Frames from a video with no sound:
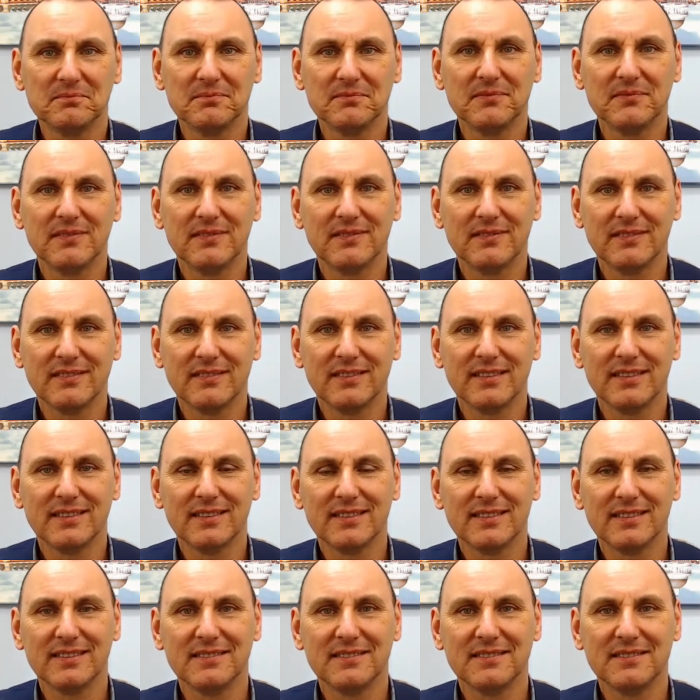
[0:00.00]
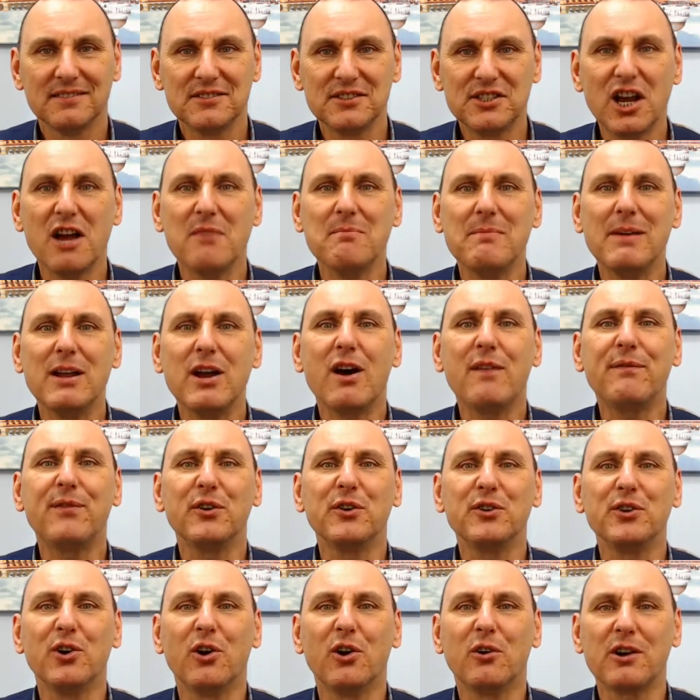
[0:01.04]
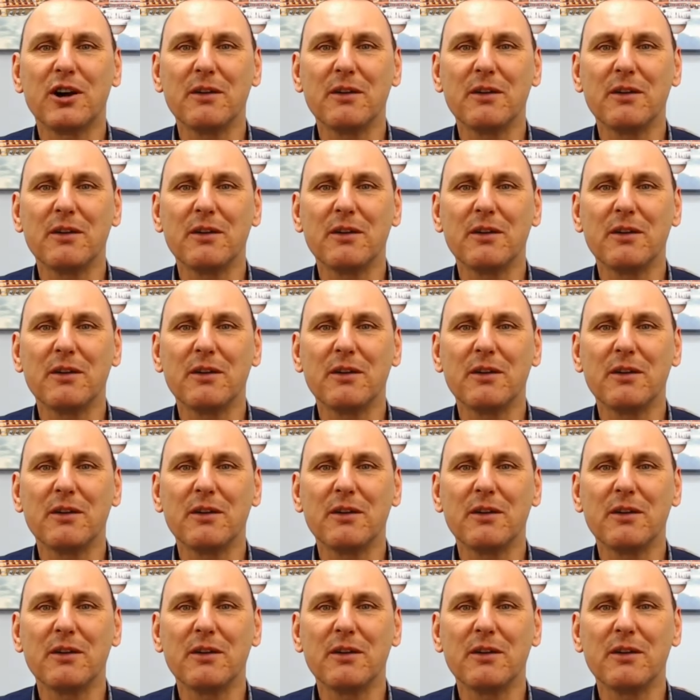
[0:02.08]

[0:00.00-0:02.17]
Greetings. Turn me off on your